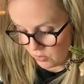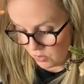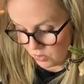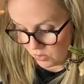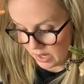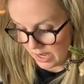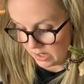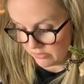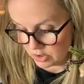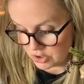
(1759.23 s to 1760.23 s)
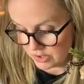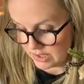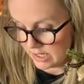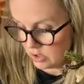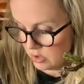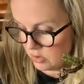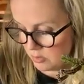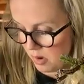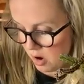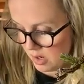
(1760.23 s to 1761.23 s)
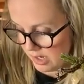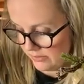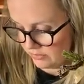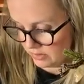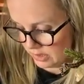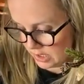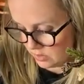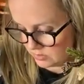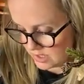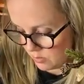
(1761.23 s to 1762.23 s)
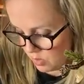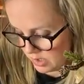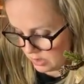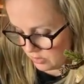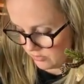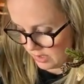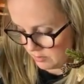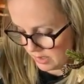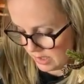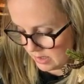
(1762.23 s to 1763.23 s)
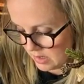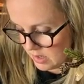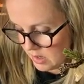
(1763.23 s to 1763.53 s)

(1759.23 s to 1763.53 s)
for an anniversary dinner or party for someone in your family.